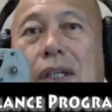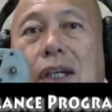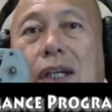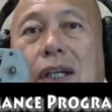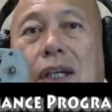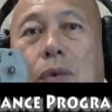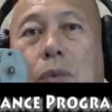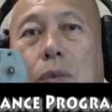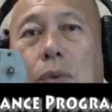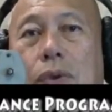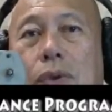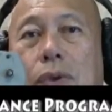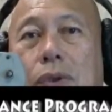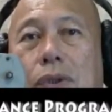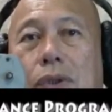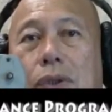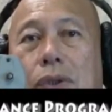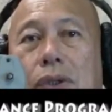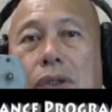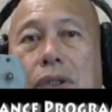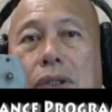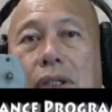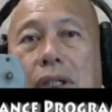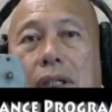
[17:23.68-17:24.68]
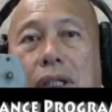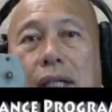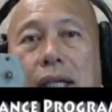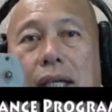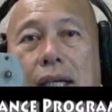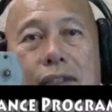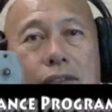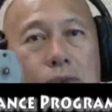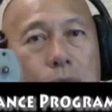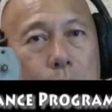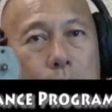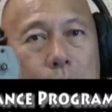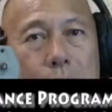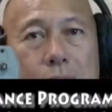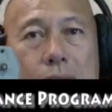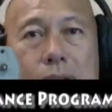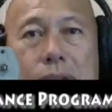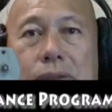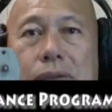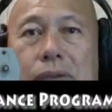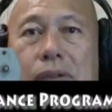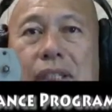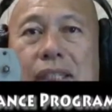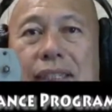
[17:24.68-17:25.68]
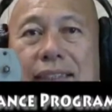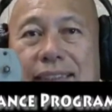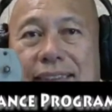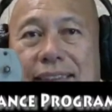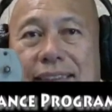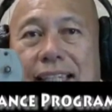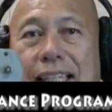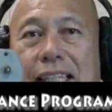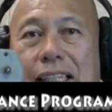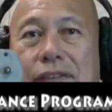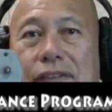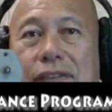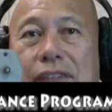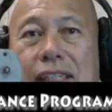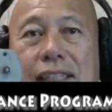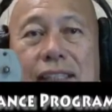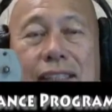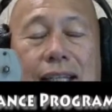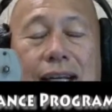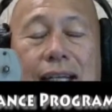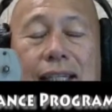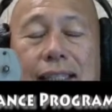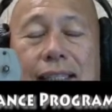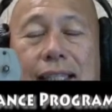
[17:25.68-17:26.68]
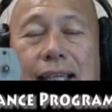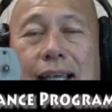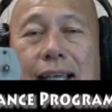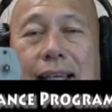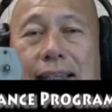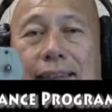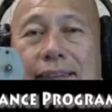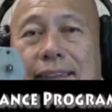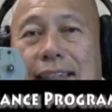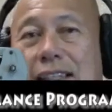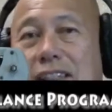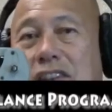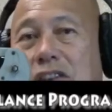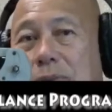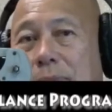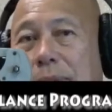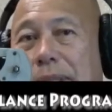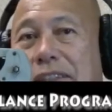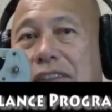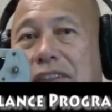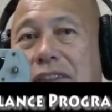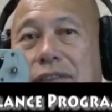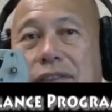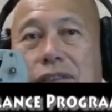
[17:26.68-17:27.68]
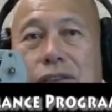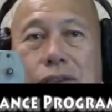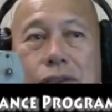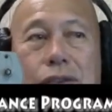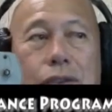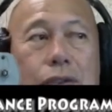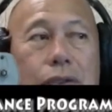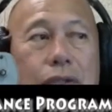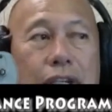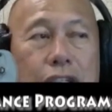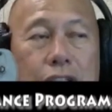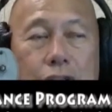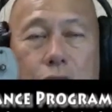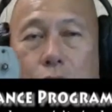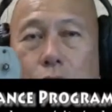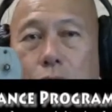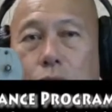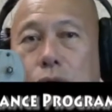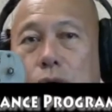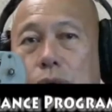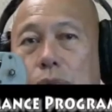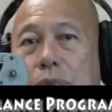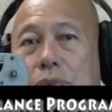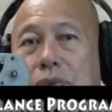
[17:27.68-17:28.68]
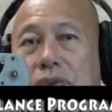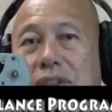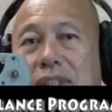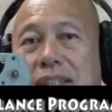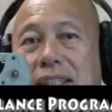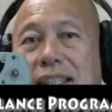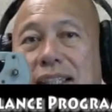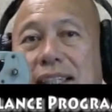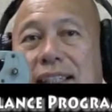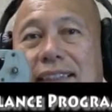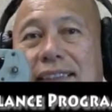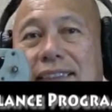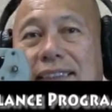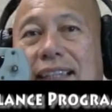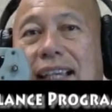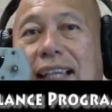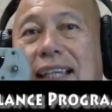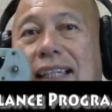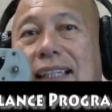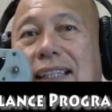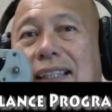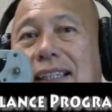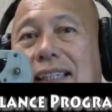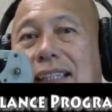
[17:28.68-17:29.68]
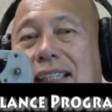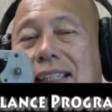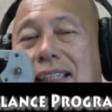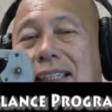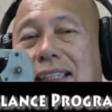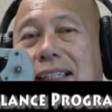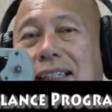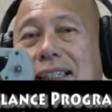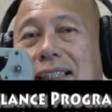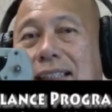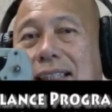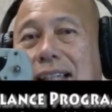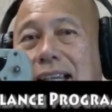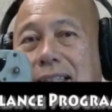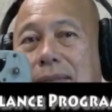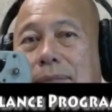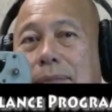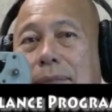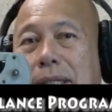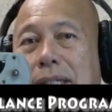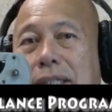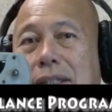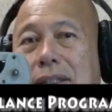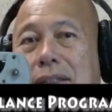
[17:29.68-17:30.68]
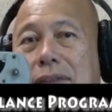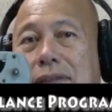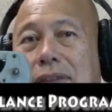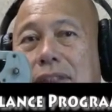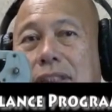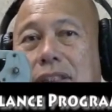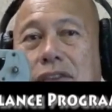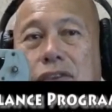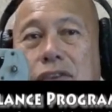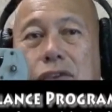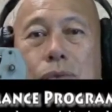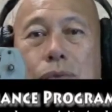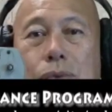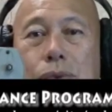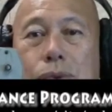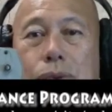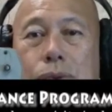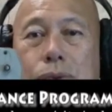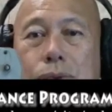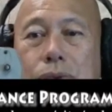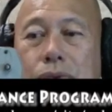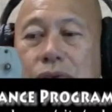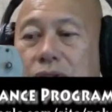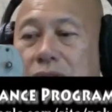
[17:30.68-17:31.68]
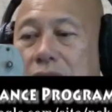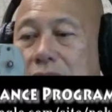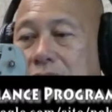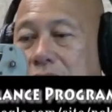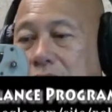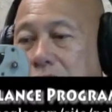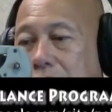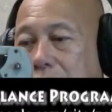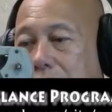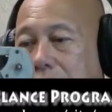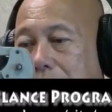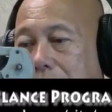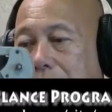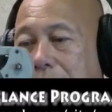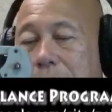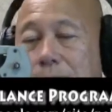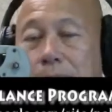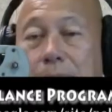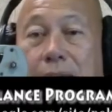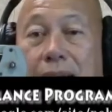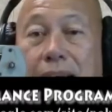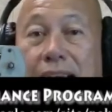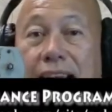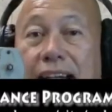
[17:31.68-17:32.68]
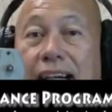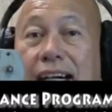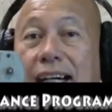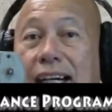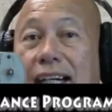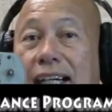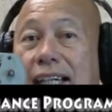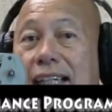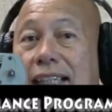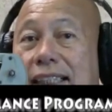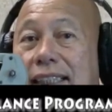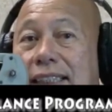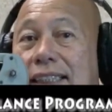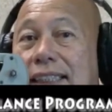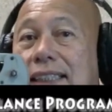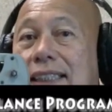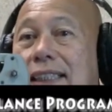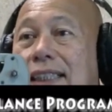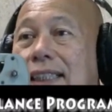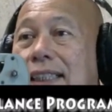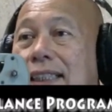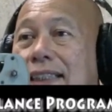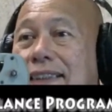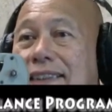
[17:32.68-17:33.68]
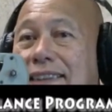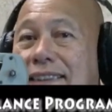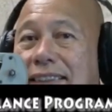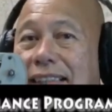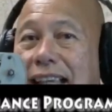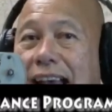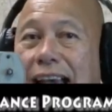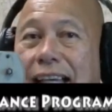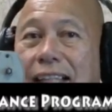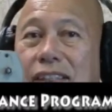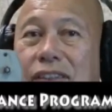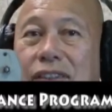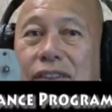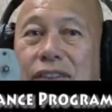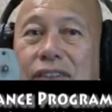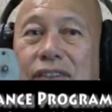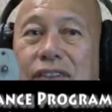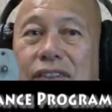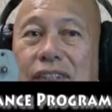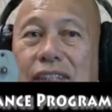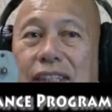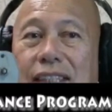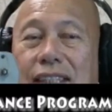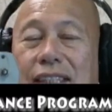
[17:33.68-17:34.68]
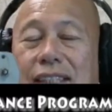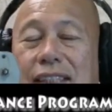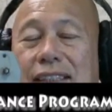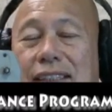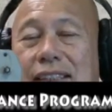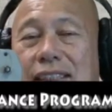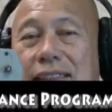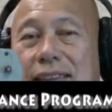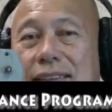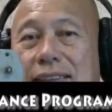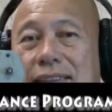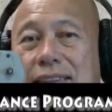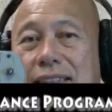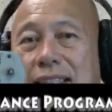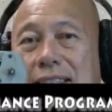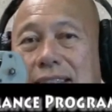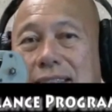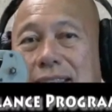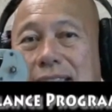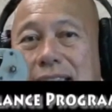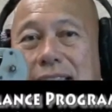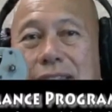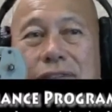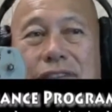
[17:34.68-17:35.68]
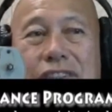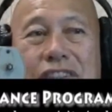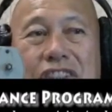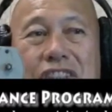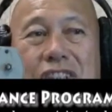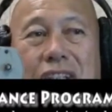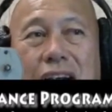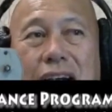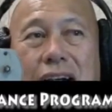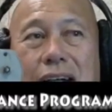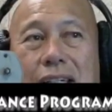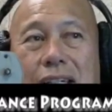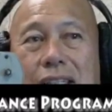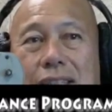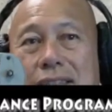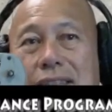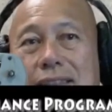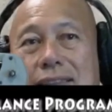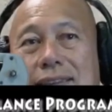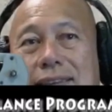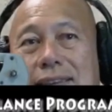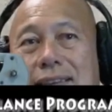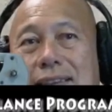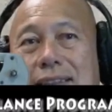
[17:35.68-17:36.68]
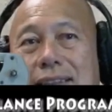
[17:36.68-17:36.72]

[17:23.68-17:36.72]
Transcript: were as well saved and not as expensive to create homes. Secondly, and many of these rules are determined by HUD standards. You know, every child is